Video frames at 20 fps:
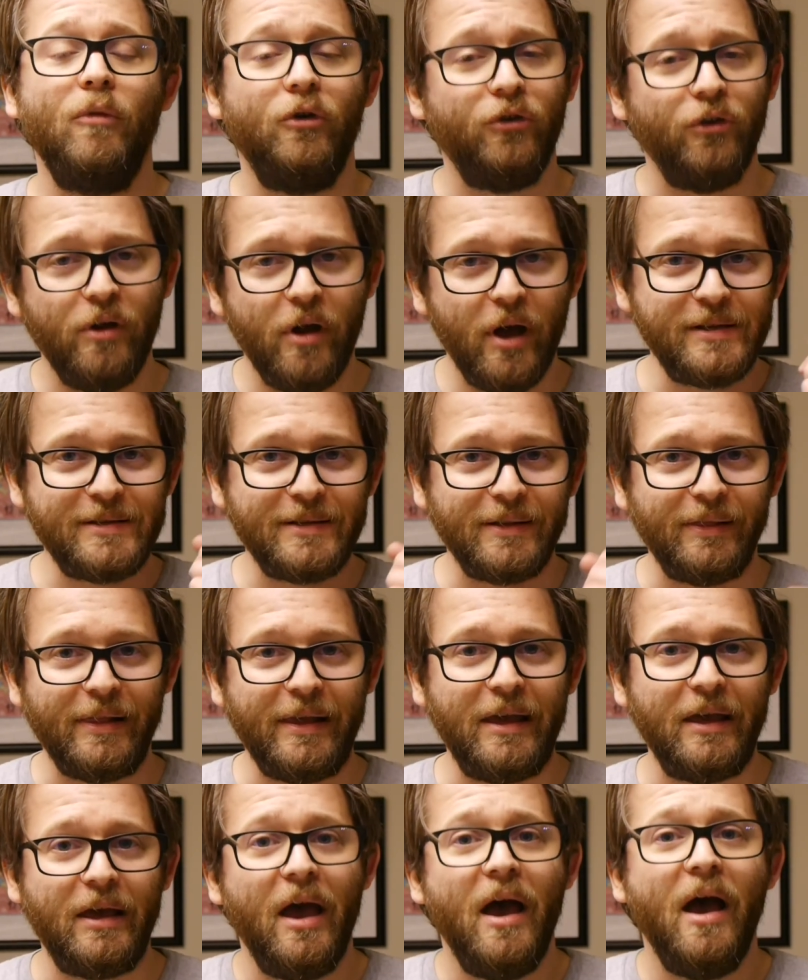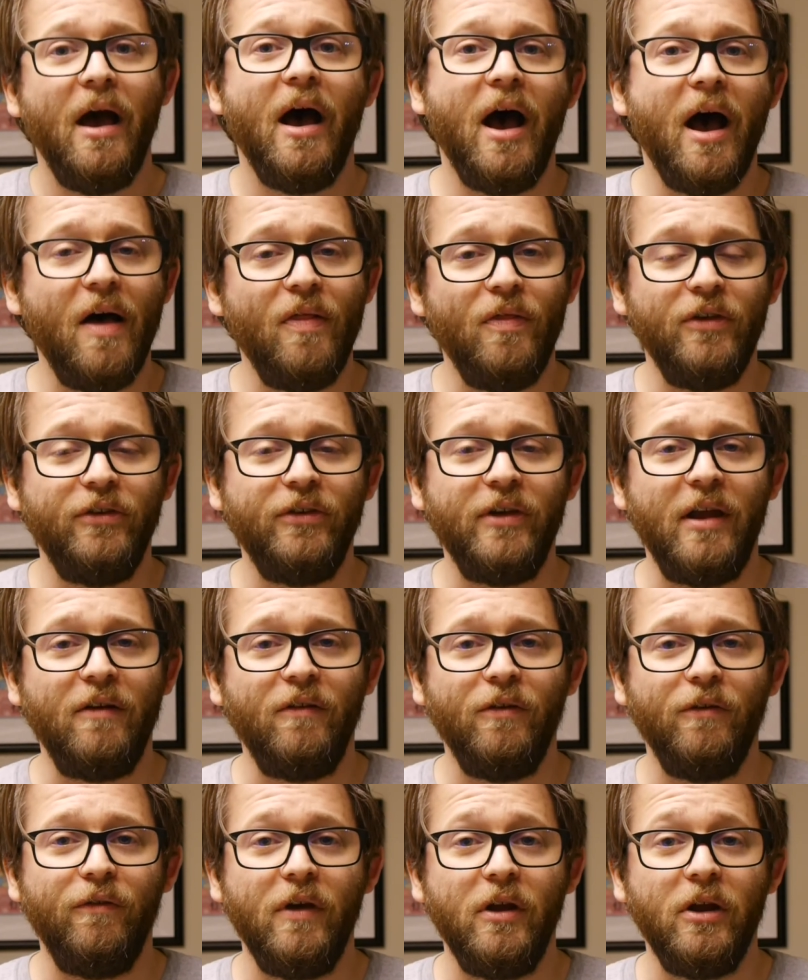There's a nice link on this end
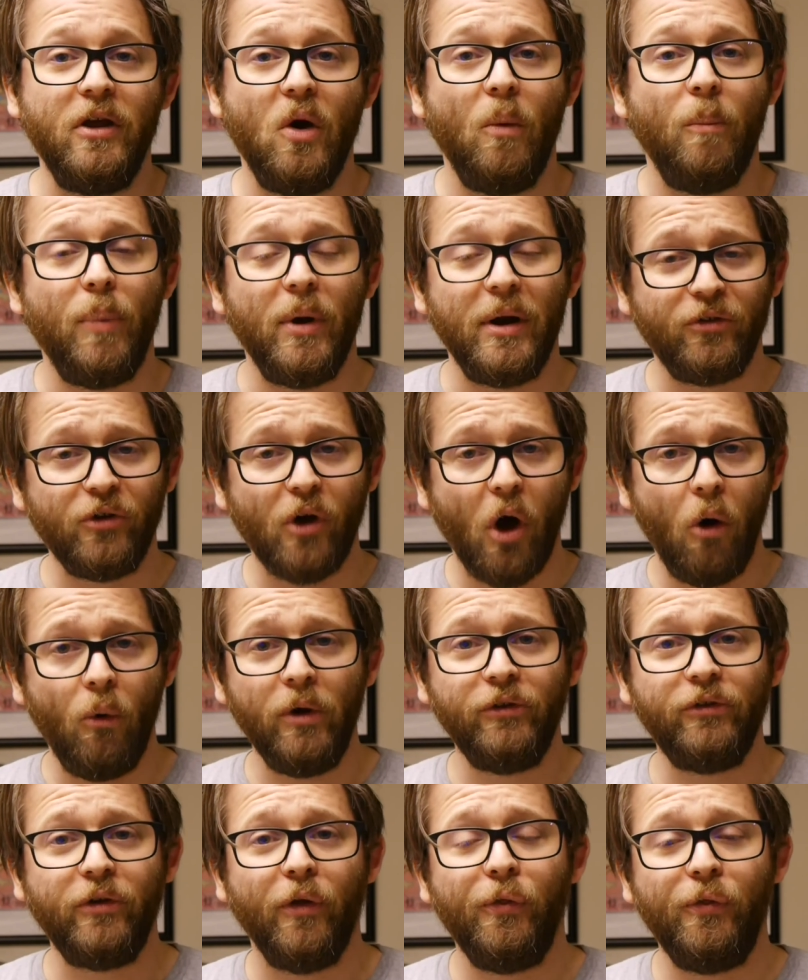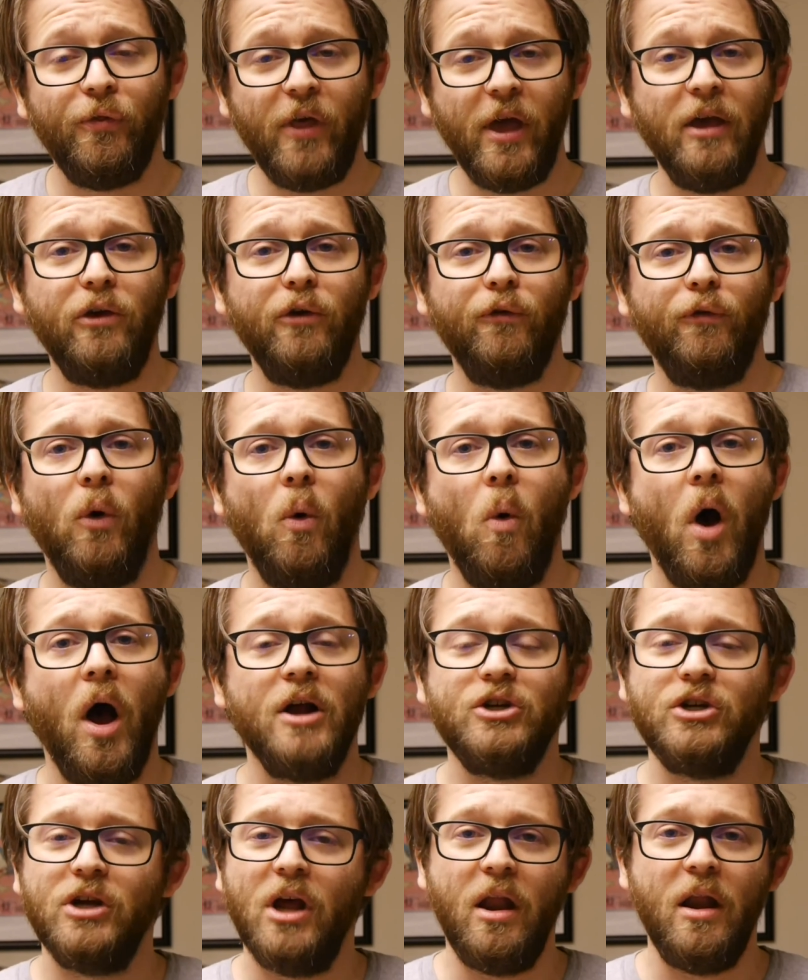of the video. But as always, thank you for
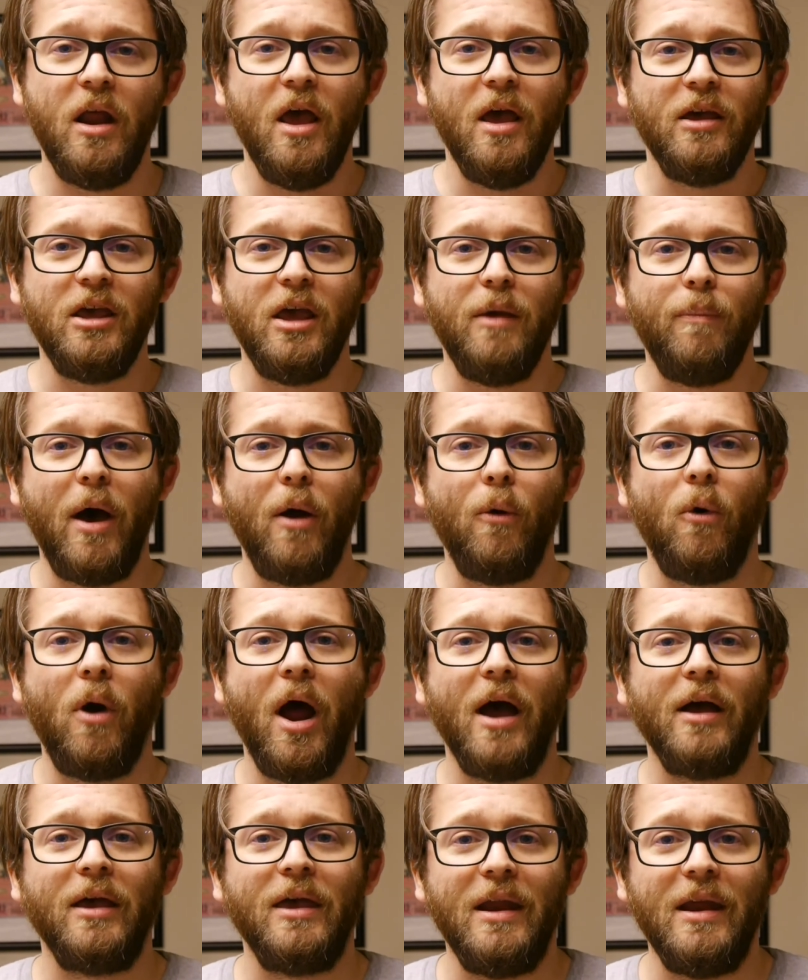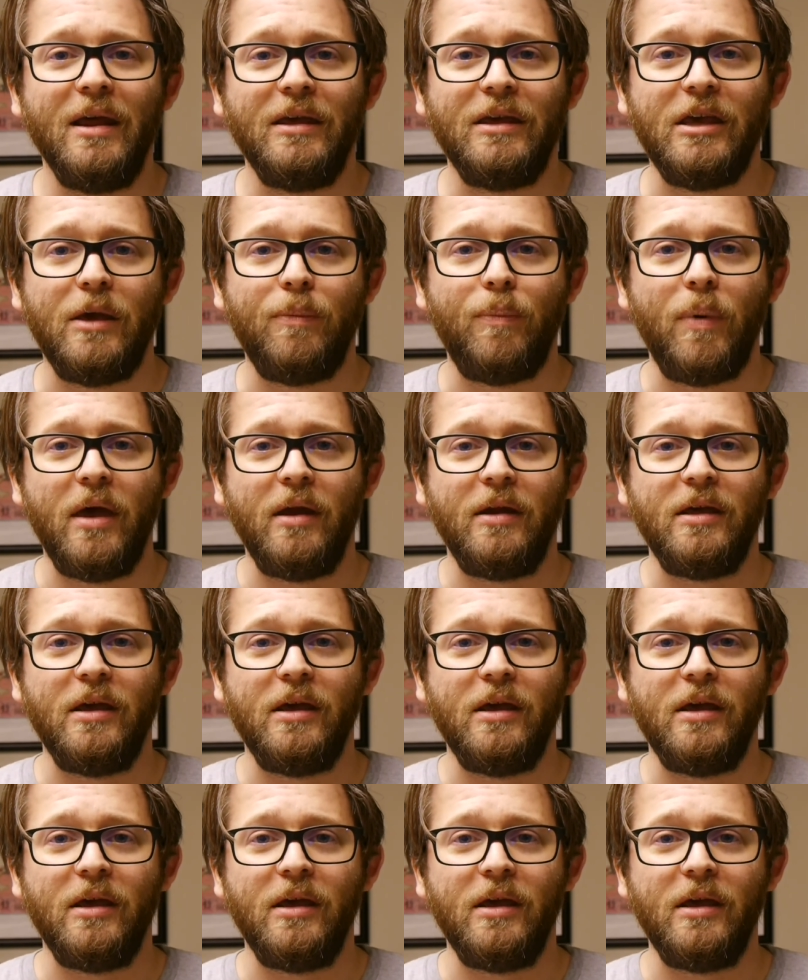watching. Keep on rocking and keep it